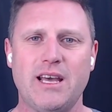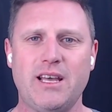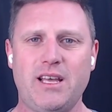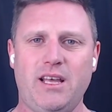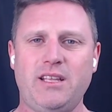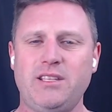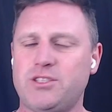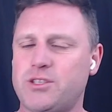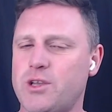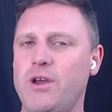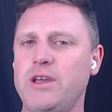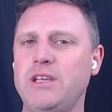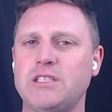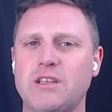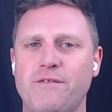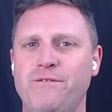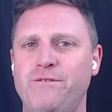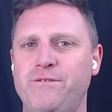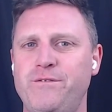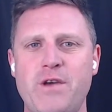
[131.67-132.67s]
And so he's
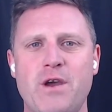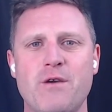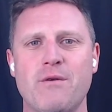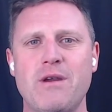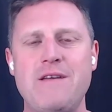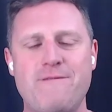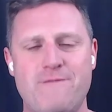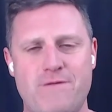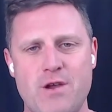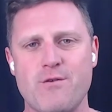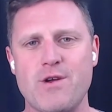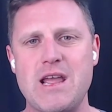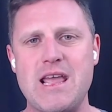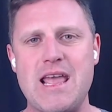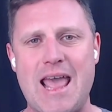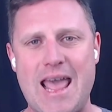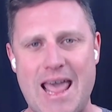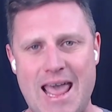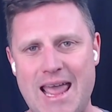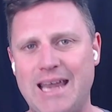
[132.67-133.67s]
a very,
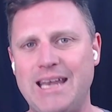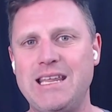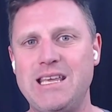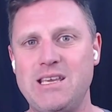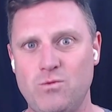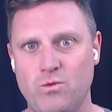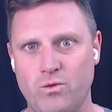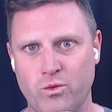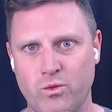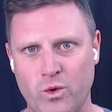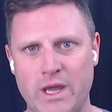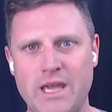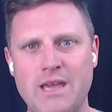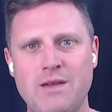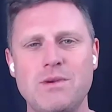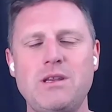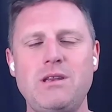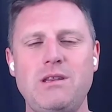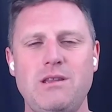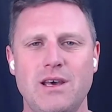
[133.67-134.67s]
very handy
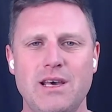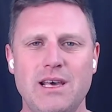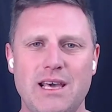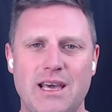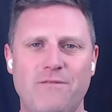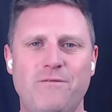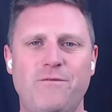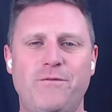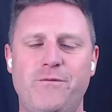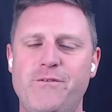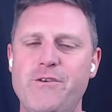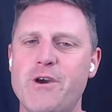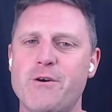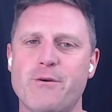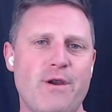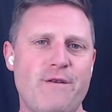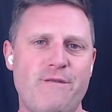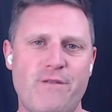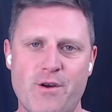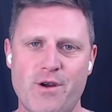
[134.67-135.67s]
wingman and
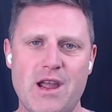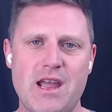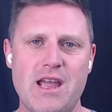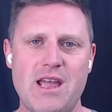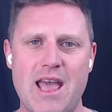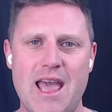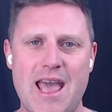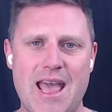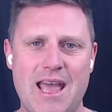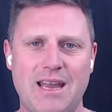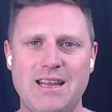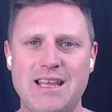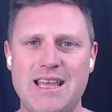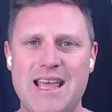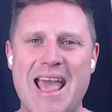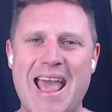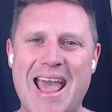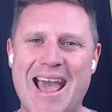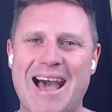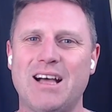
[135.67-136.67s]
very, very handy
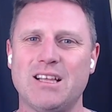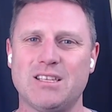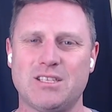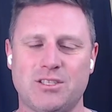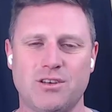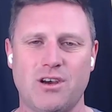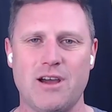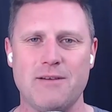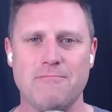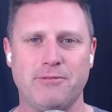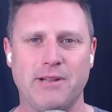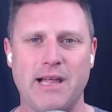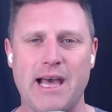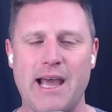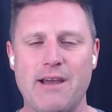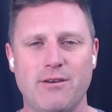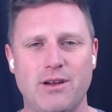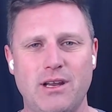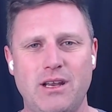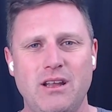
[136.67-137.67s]
outside
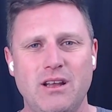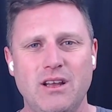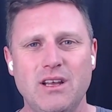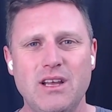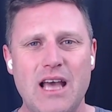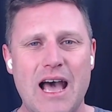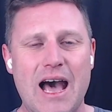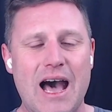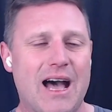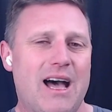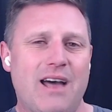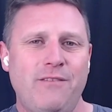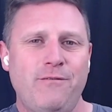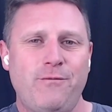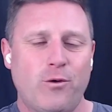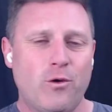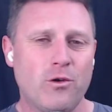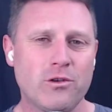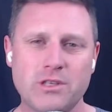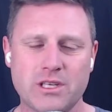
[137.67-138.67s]
player. And
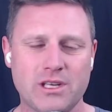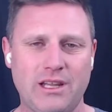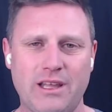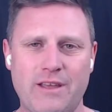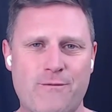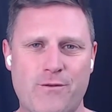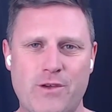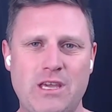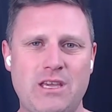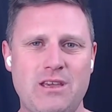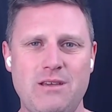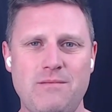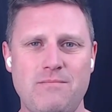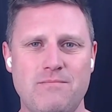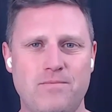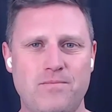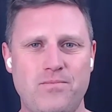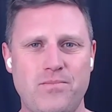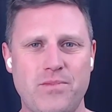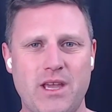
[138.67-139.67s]
unfortunately for
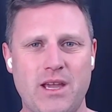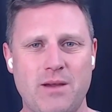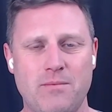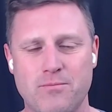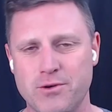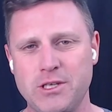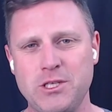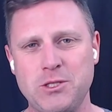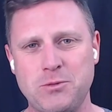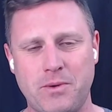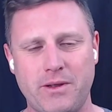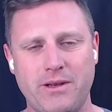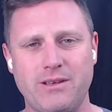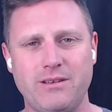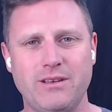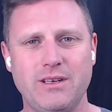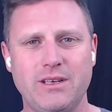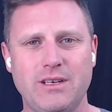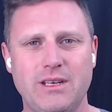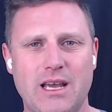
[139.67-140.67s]
him at Brisbane,
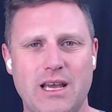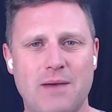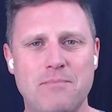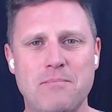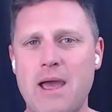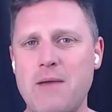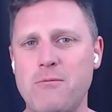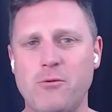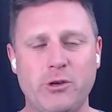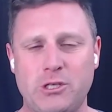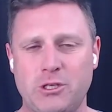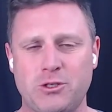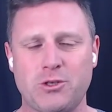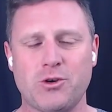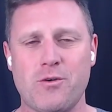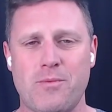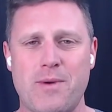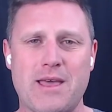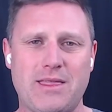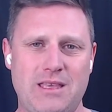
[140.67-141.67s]
and maybe we should
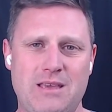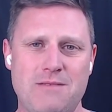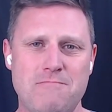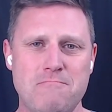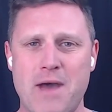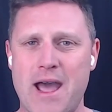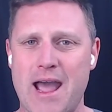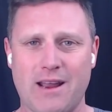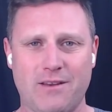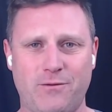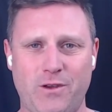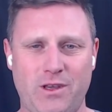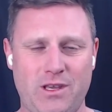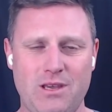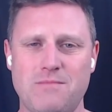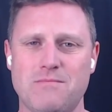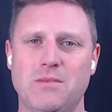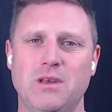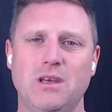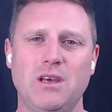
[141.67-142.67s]
talk about the impact for
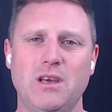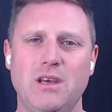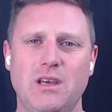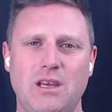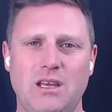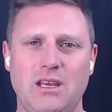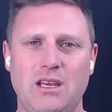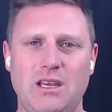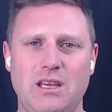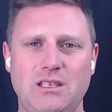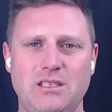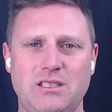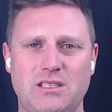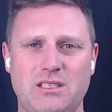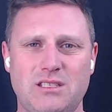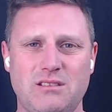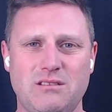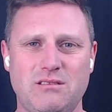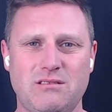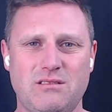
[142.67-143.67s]
him, is